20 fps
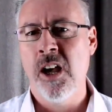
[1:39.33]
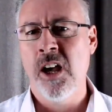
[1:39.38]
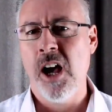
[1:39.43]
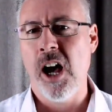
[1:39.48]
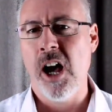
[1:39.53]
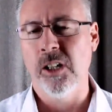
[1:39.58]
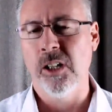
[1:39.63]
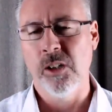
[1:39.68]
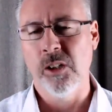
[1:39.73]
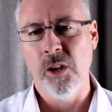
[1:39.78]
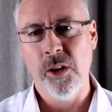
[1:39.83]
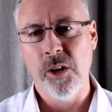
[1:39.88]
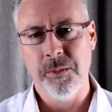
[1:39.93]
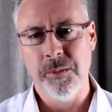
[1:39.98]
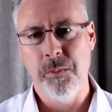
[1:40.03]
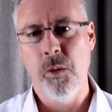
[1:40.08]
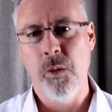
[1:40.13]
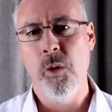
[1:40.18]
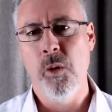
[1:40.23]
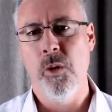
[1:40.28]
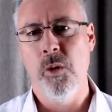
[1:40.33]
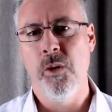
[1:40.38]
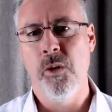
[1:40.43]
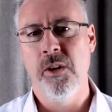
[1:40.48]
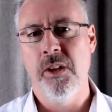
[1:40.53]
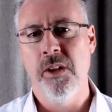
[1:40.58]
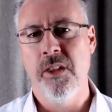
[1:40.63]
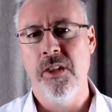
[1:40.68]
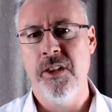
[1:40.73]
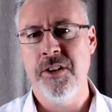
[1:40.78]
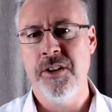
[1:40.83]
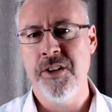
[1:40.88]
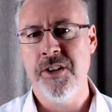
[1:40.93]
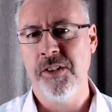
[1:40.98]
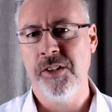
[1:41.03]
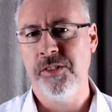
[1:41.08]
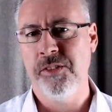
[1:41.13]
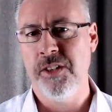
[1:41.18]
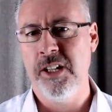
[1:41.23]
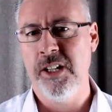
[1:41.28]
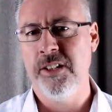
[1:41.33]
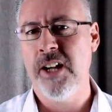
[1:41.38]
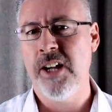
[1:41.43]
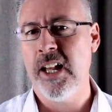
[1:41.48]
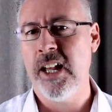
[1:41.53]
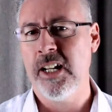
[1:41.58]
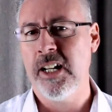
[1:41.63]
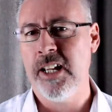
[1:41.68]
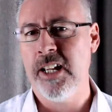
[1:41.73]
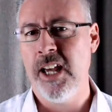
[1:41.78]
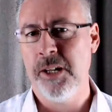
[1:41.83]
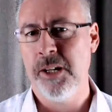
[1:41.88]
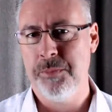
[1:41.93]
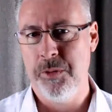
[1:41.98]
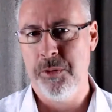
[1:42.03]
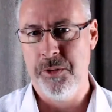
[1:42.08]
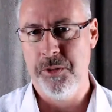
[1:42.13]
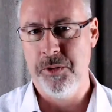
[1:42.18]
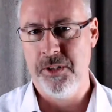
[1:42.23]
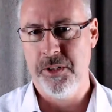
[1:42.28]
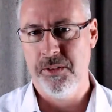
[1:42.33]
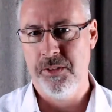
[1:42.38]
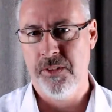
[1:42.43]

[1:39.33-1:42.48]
a lot more than just their daily output.